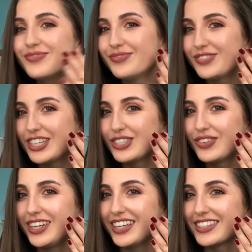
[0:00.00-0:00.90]
matches
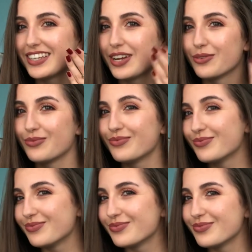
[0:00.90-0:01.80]
my nails now.
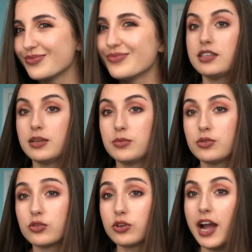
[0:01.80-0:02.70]

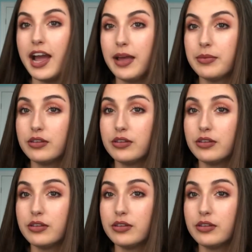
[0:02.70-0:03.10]
Subscribe